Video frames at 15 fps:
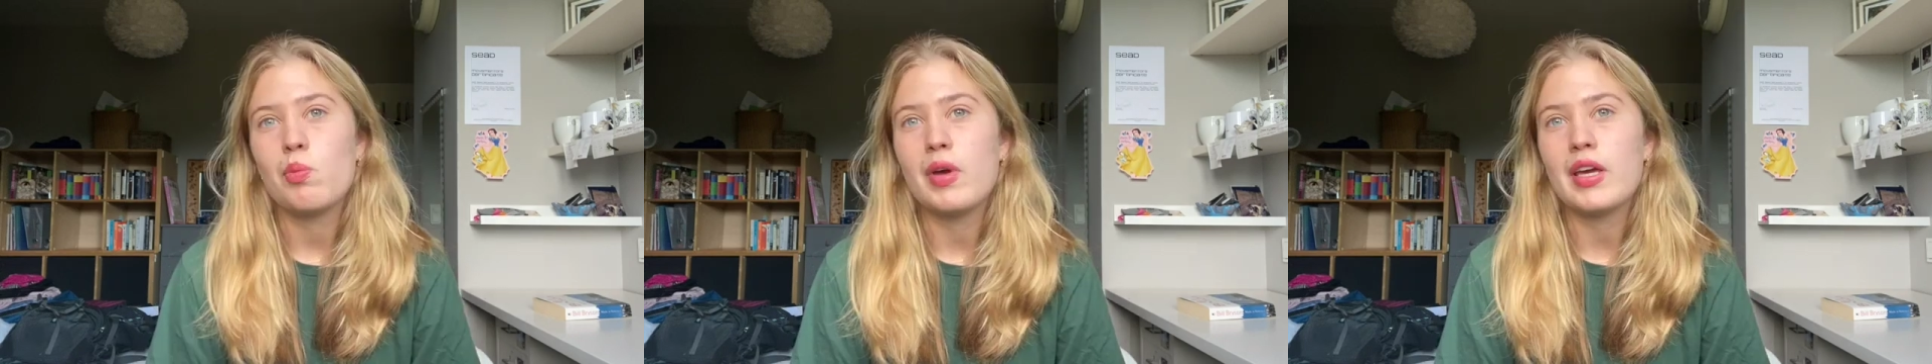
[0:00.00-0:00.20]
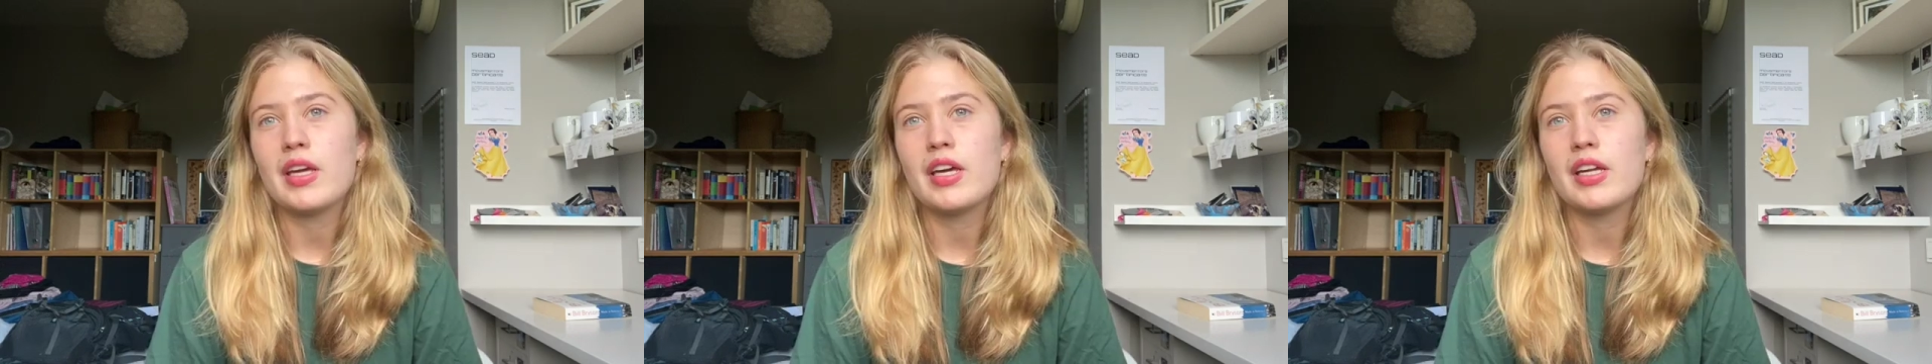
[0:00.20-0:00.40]

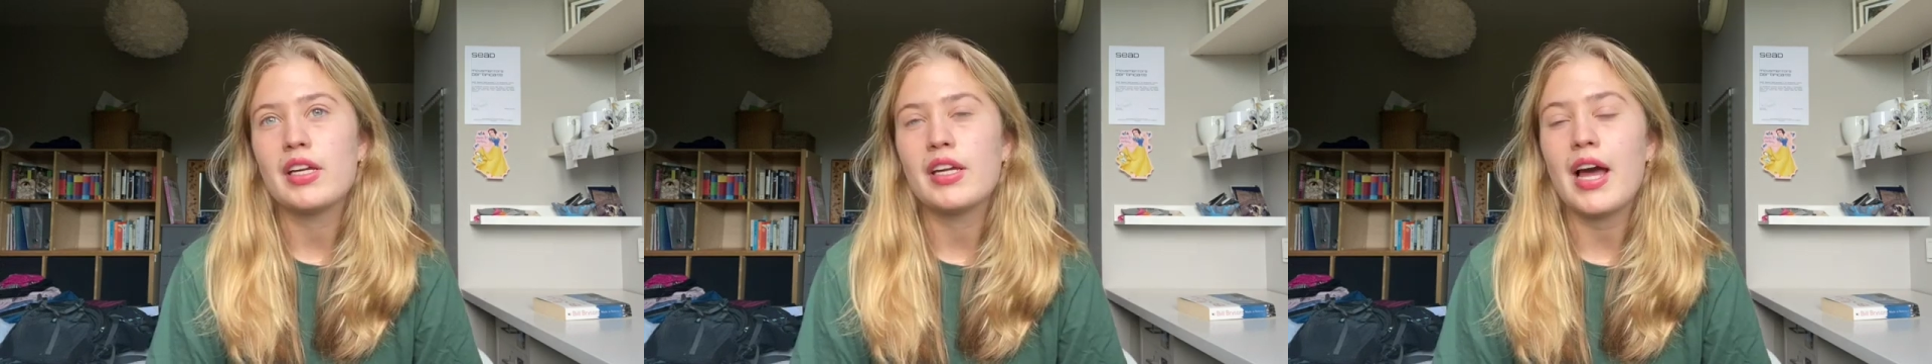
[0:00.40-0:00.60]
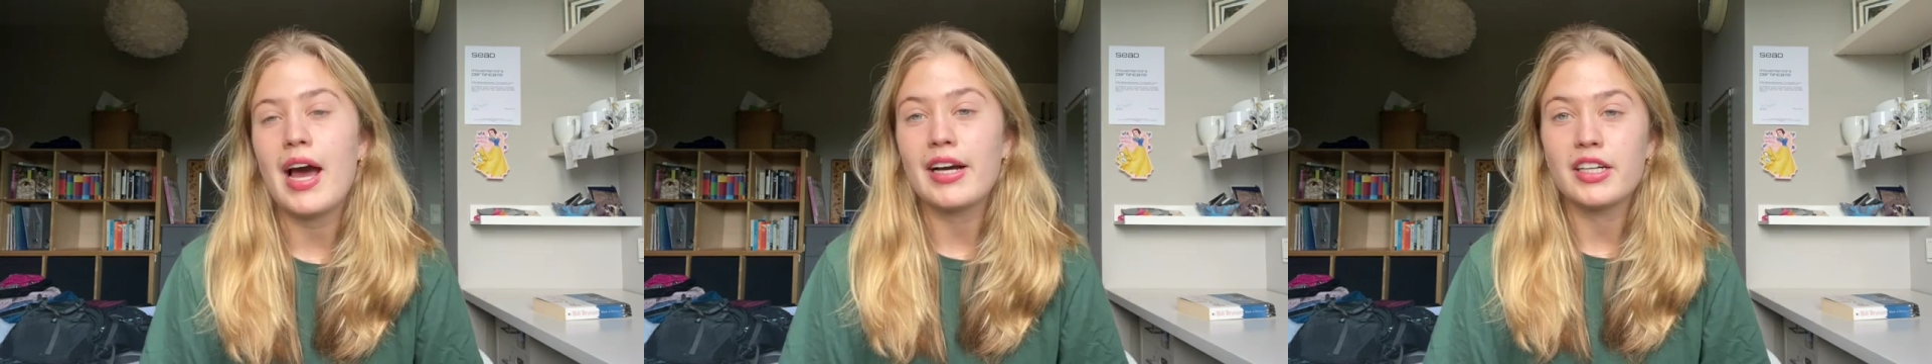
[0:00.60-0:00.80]
Make it
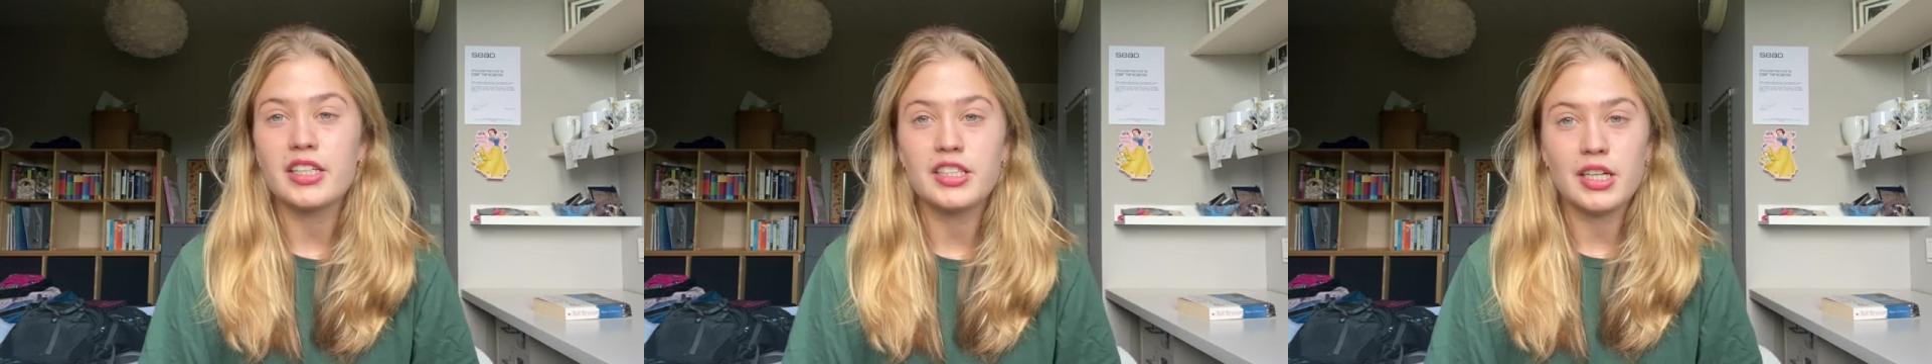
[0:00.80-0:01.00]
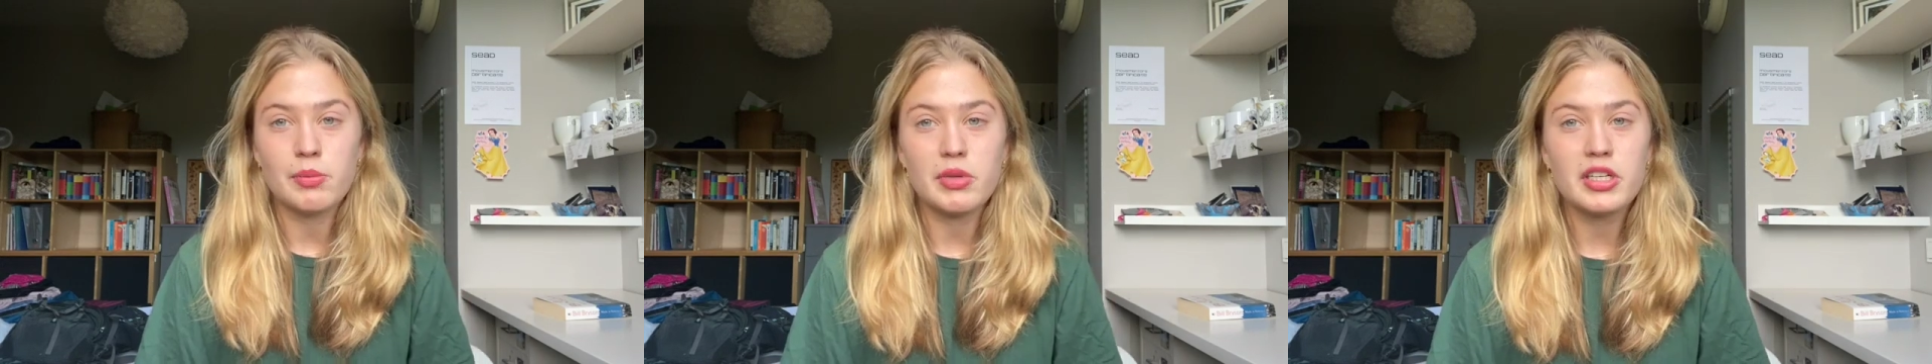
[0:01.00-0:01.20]
an
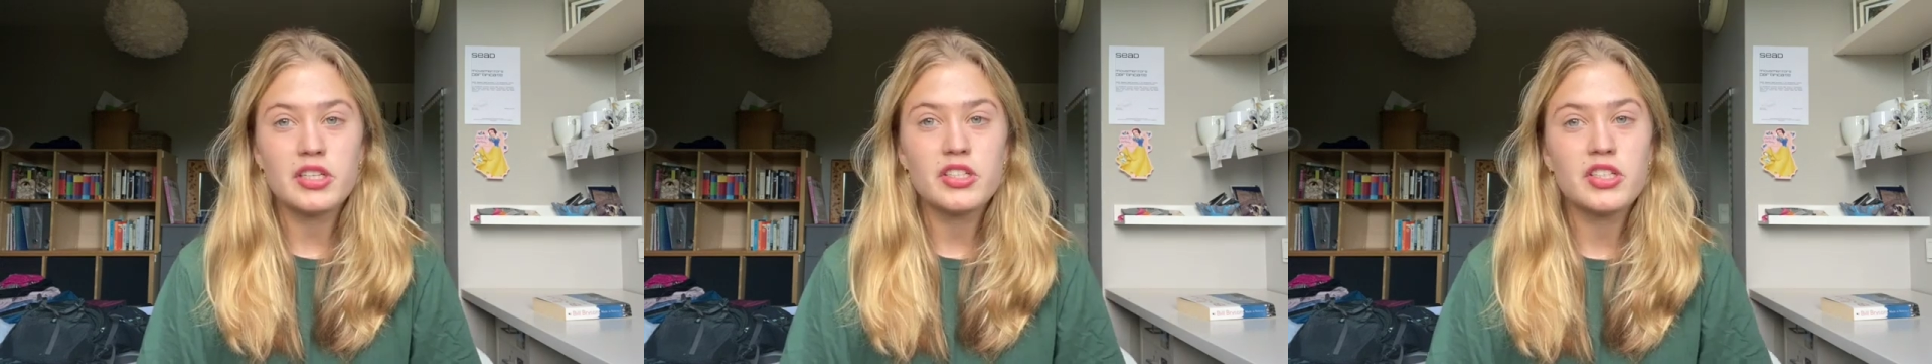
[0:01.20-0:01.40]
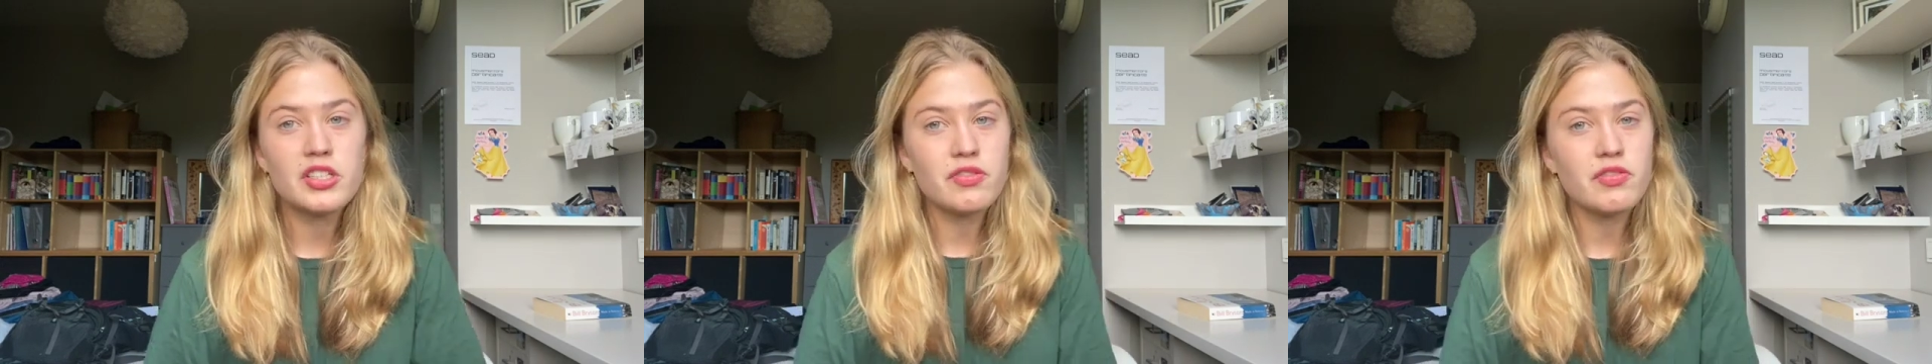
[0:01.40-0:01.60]
academic
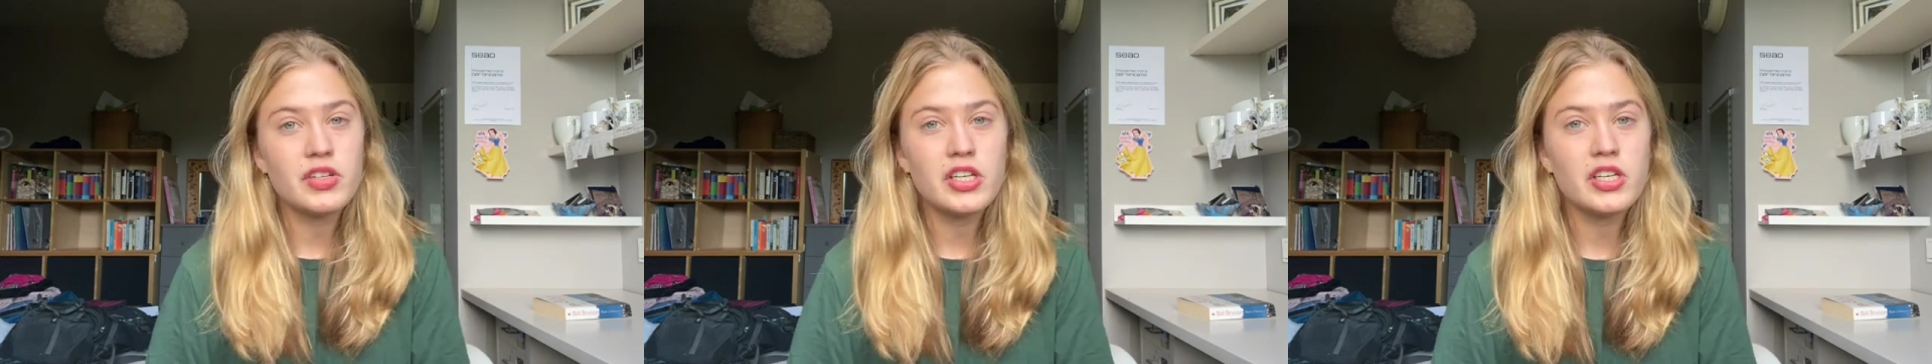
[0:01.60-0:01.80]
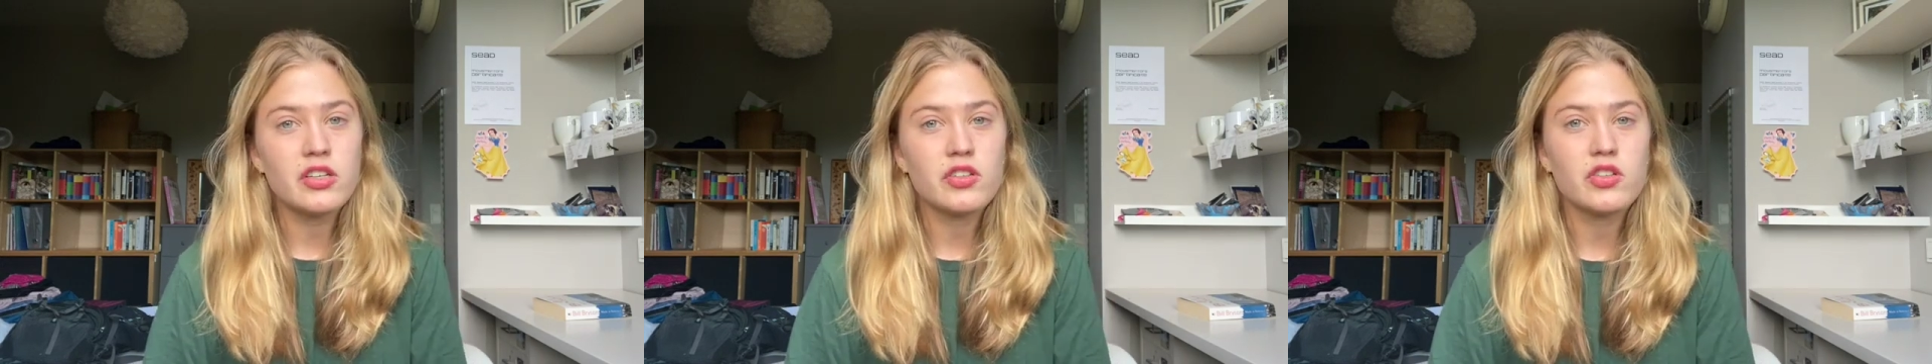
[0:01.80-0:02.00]
CV.